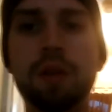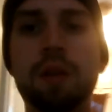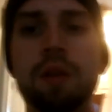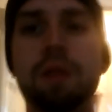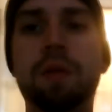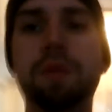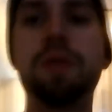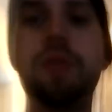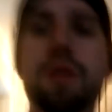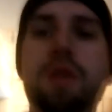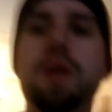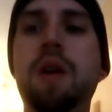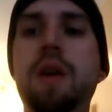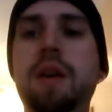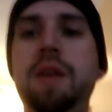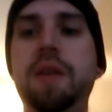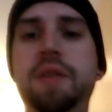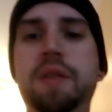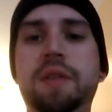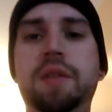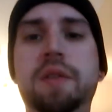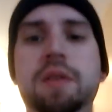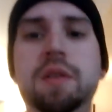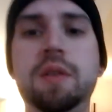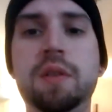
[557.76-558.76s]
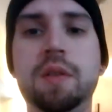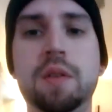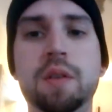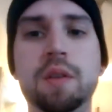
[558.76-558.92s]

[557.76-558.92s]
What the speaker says: That was nice.